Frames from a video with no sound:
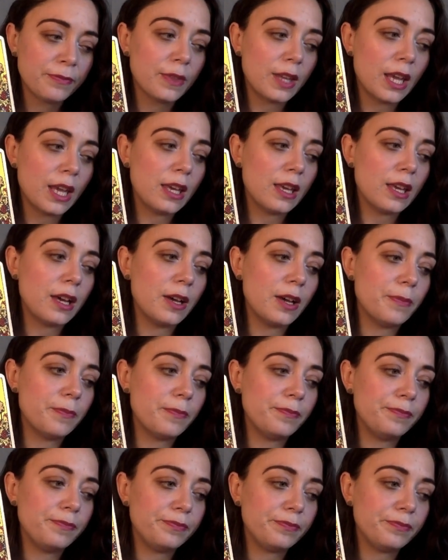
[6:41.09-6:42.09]
like
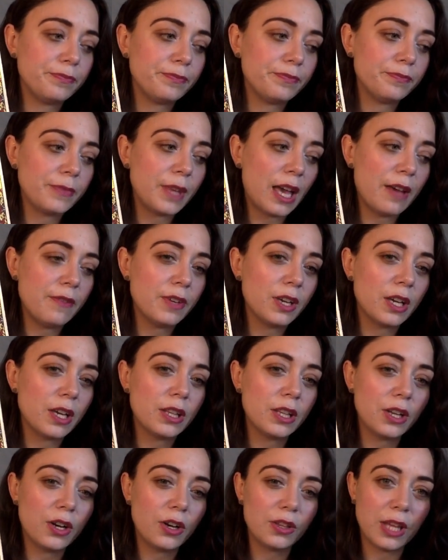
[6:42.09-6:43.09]
um, having
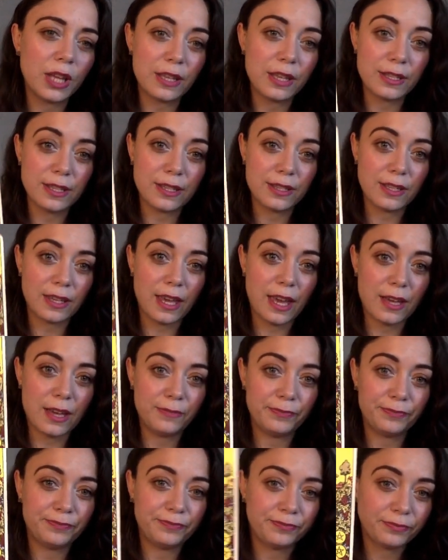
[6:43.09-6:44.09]
clear lenses
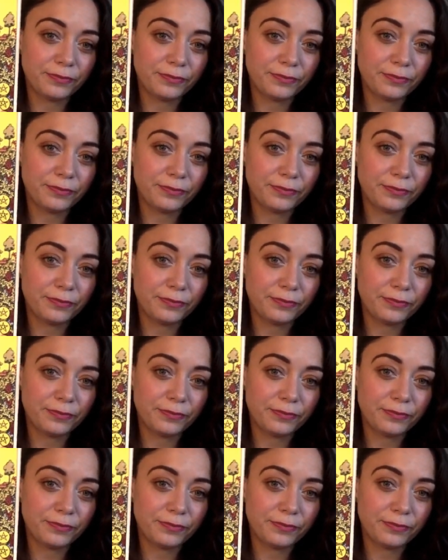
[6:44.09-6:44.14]
again,